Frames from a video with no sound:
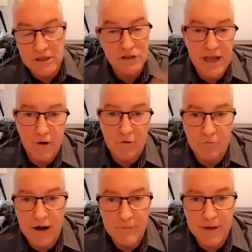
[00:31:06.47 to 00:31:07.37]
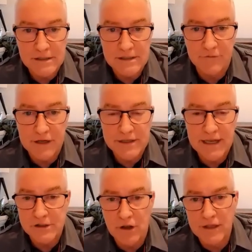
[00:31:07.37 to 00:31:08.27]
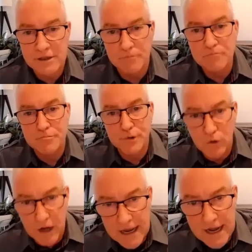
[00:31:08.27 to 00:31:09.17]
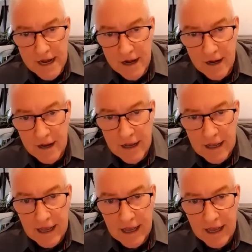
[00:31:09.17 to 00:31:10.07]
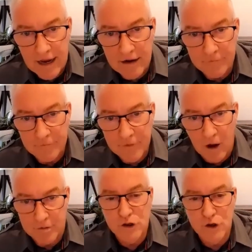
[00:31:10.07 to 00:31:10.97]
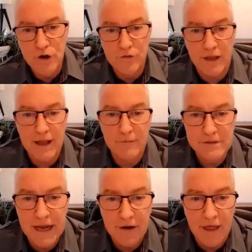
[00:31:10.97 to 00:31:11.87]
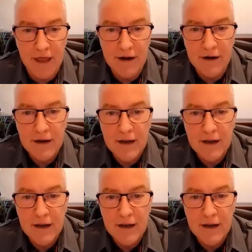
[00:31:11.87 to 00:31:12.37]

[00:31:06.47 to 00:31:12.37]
Yeah. It's now around about 70 cents. So there's some built-in opportunity that comes out of